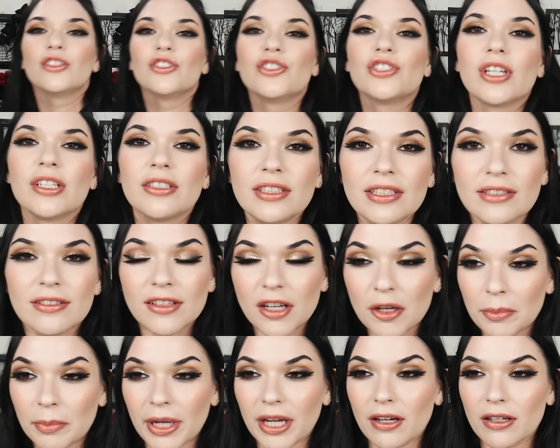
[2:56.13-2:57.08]
Just as a
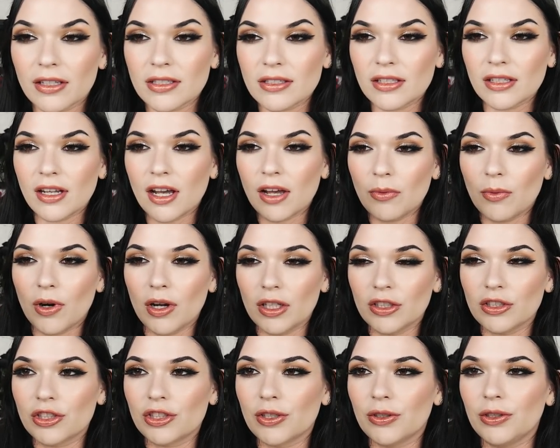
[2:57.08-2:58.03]
comparison, I want
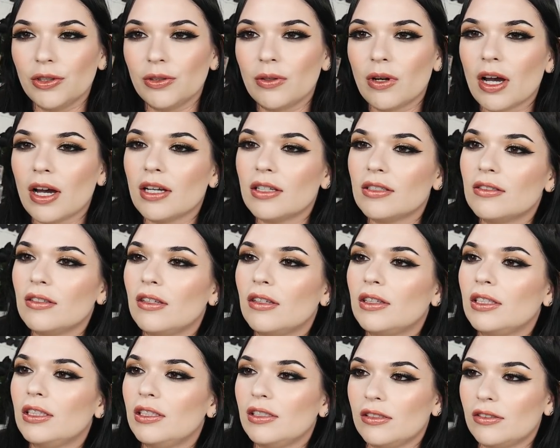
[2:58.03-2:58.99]
to show you guys
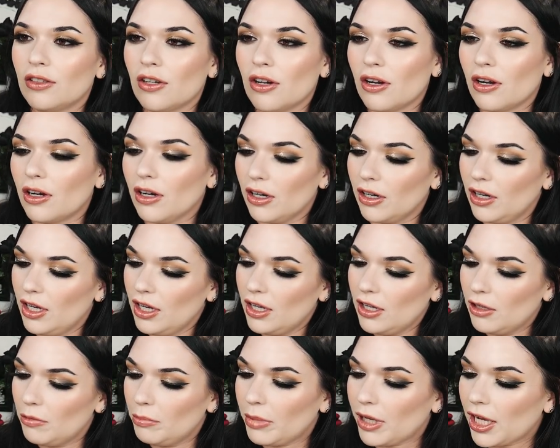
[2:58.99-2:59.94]
these are
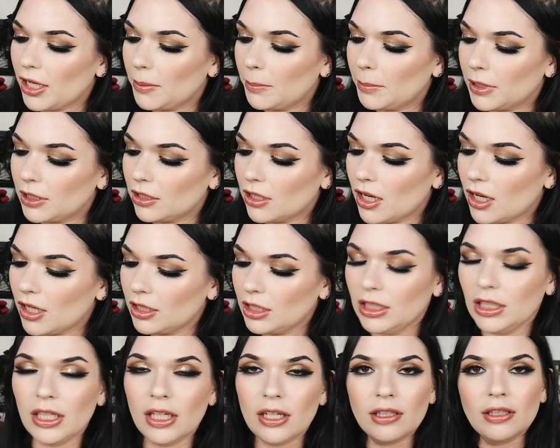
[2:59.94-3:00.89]
by
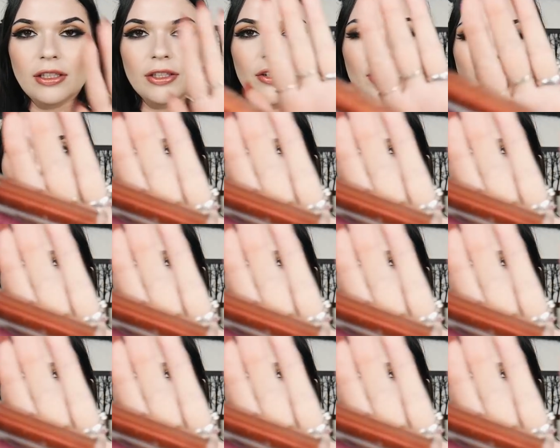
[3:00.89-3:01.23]
Milani and they're